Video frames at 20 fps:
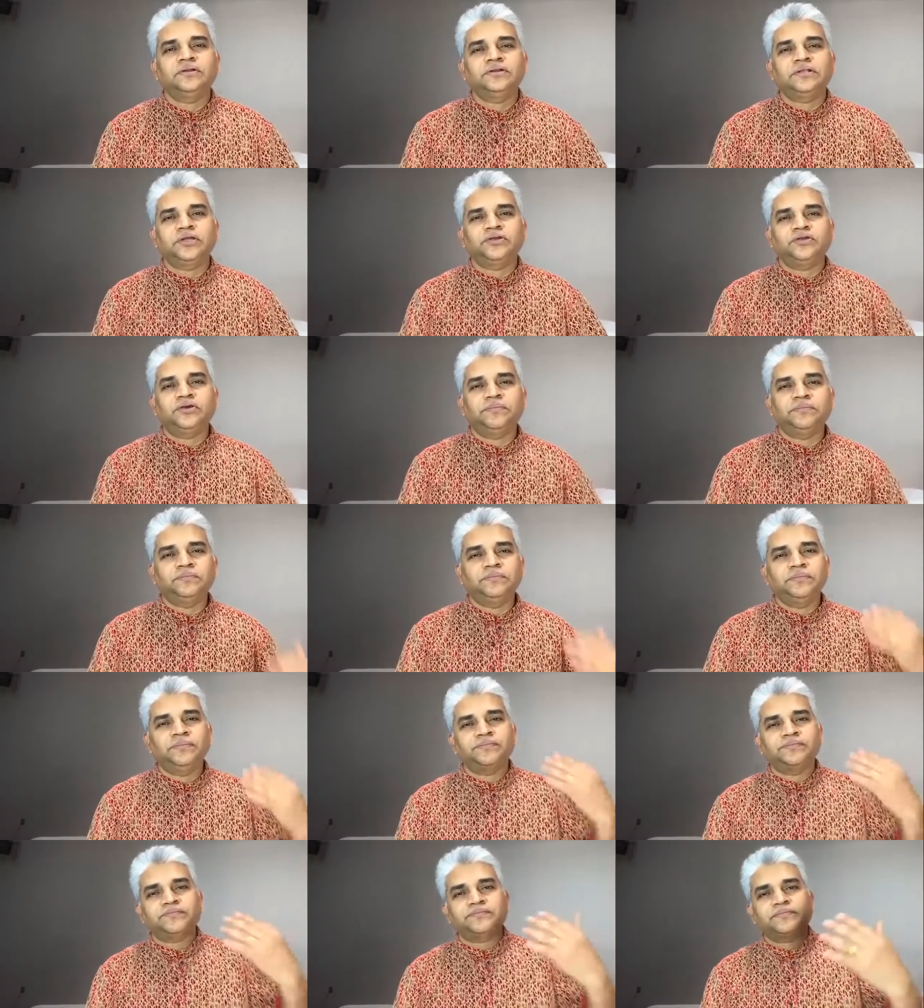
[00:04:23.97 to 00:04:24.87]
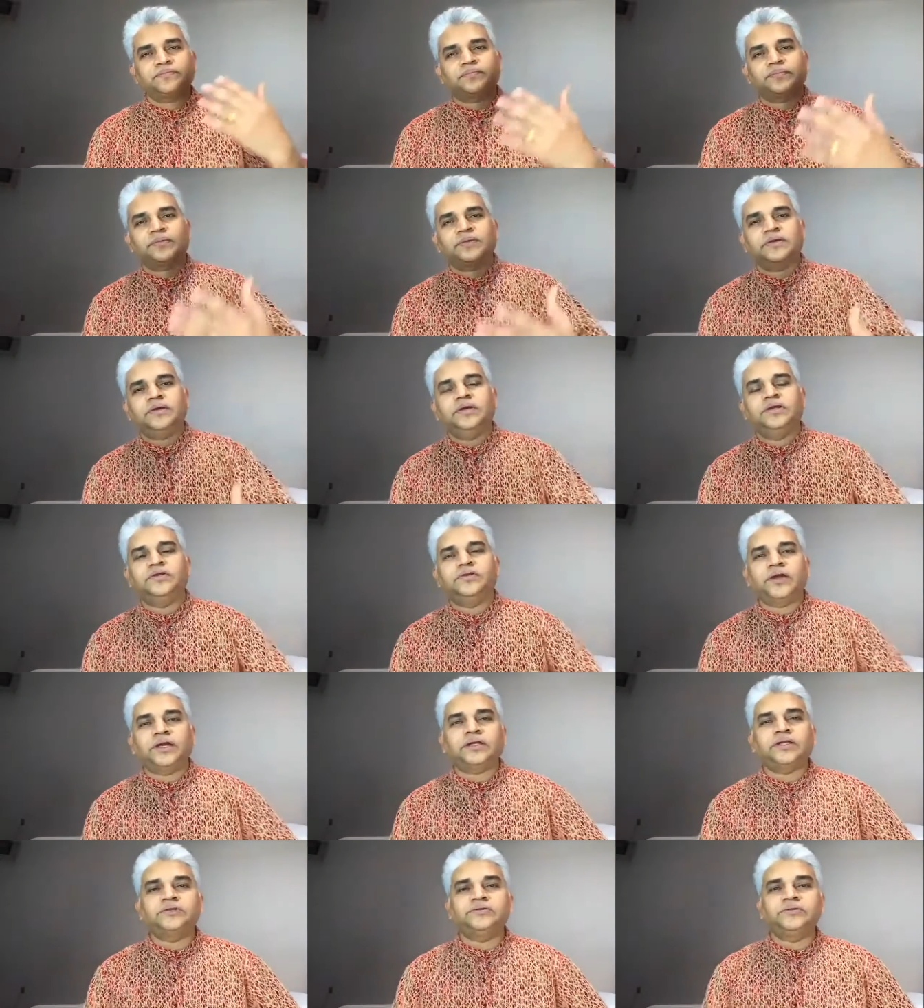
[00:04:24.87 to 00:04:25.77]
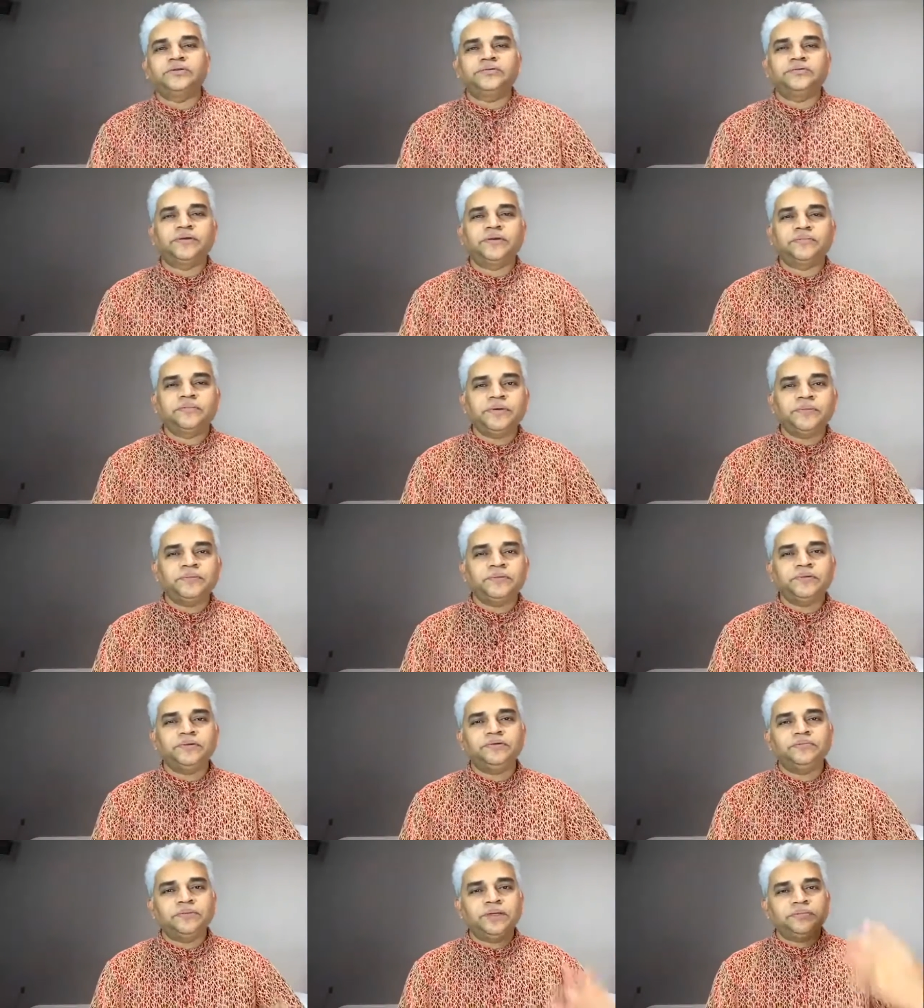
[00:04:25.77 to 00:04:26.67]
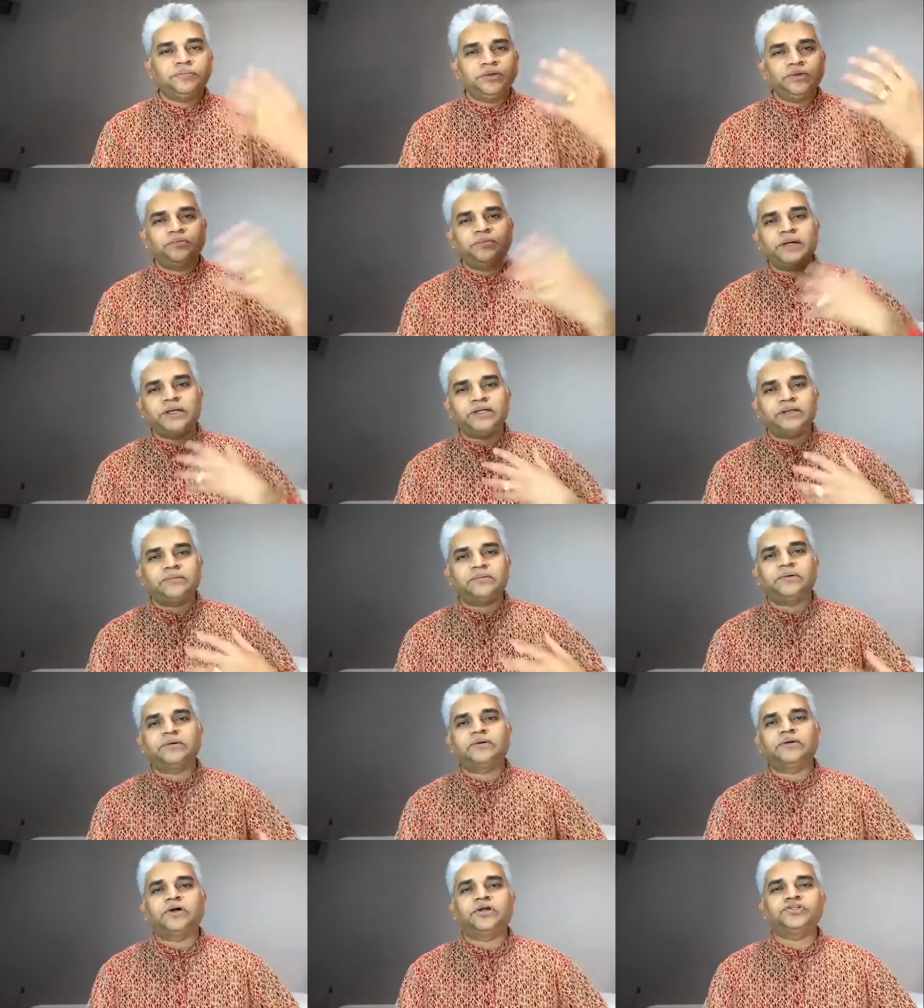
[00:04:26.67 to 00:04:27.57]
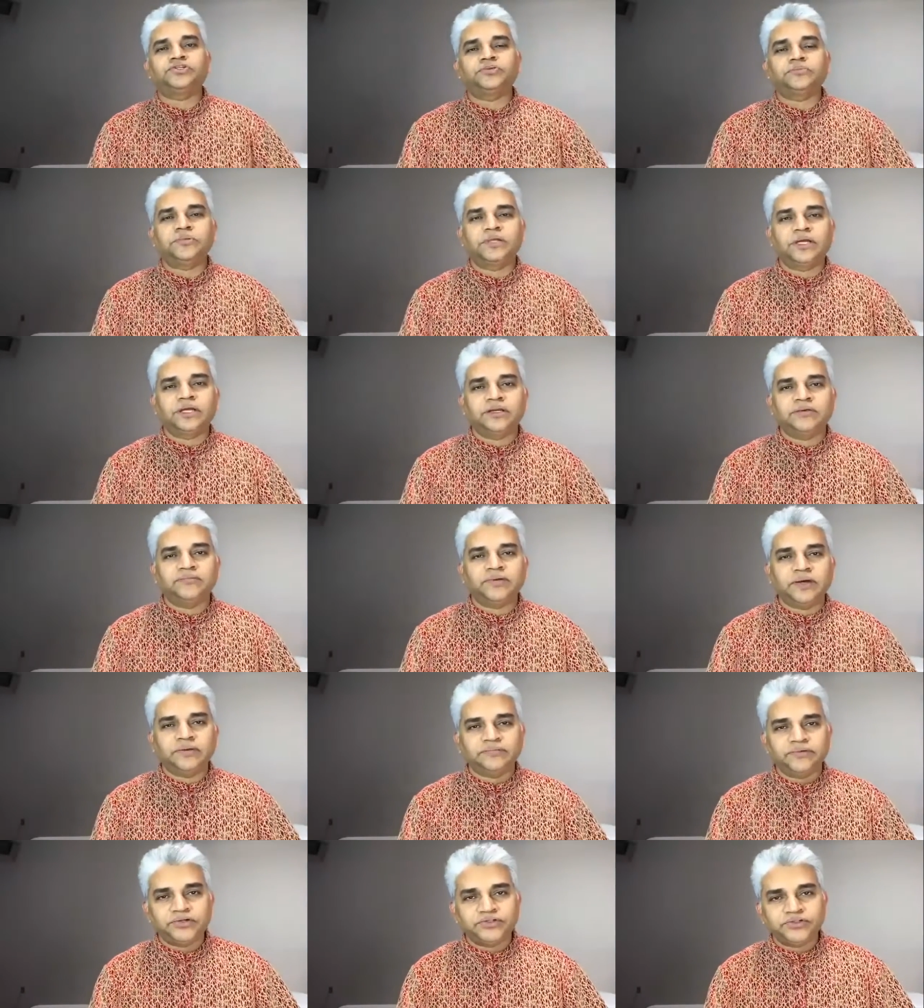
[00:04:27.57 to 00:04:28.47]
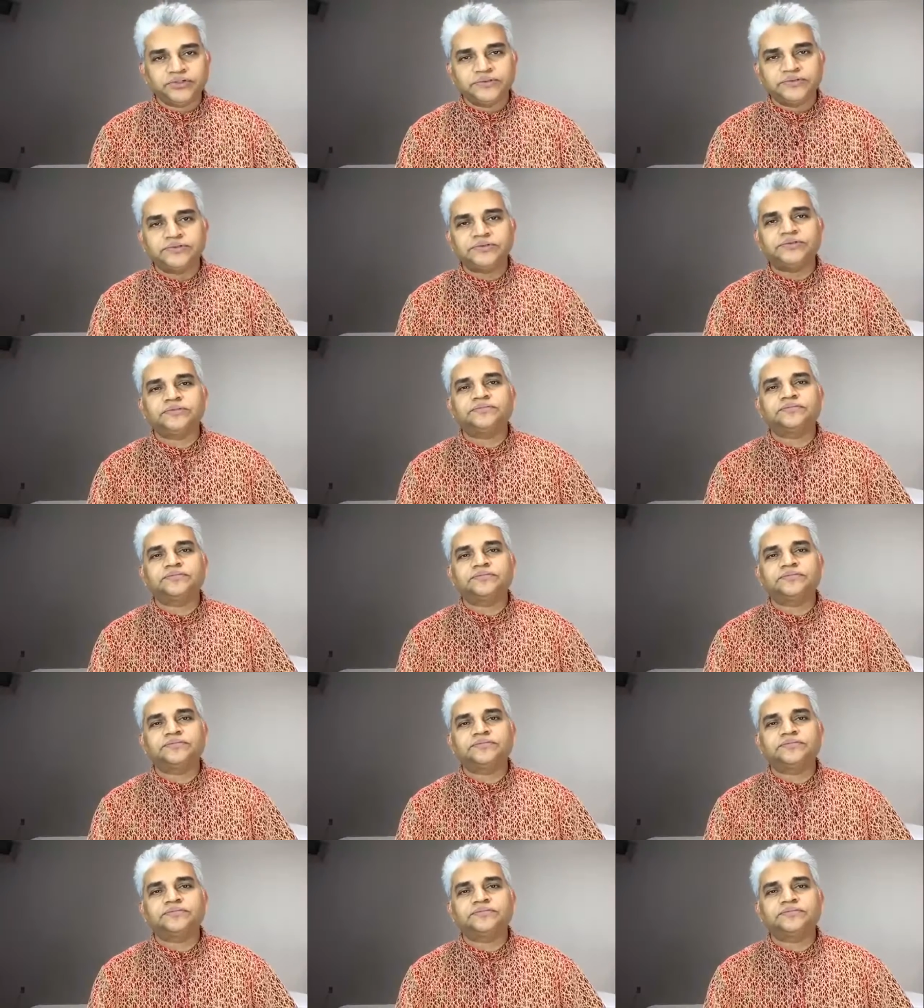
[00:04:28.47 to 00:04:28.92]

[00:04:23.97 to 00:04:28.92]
that you have interacted with different people. Maybe you might have got some negative vibrations,